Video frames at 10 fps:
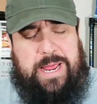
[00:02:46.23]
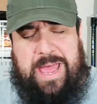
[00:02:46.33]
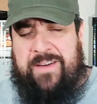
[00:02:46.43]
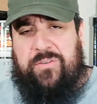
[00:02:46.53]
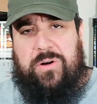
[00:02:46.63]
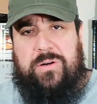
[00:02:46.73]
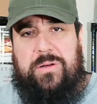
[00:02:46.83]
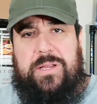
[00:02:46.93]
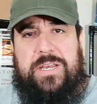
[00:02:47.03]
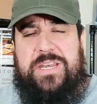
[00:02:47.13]
Ever.
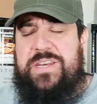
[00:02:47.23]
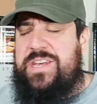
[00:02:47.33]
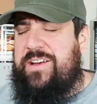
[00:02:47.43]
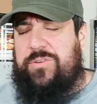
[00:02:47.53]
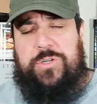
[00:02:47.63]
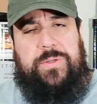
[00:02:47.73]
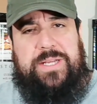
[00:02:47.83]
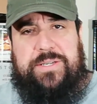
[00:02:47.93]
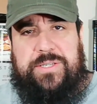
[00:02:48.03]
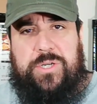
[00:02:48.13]
Never too late
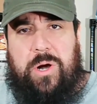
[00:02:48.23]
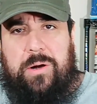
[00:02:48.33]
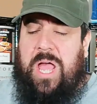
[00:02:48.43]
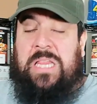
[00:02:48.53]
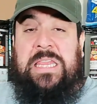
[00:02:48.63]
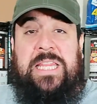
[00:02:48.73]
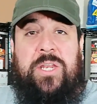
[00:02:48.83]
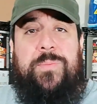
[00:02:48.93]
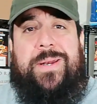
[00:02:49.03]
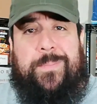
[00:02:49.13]
to start. A
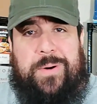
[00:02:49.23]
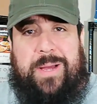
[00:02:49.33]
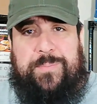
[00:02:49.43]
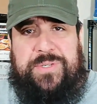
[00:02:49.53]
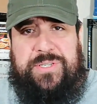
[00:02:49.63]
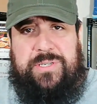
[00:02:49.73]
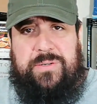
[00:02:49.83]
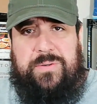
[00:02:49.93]
little bit of preps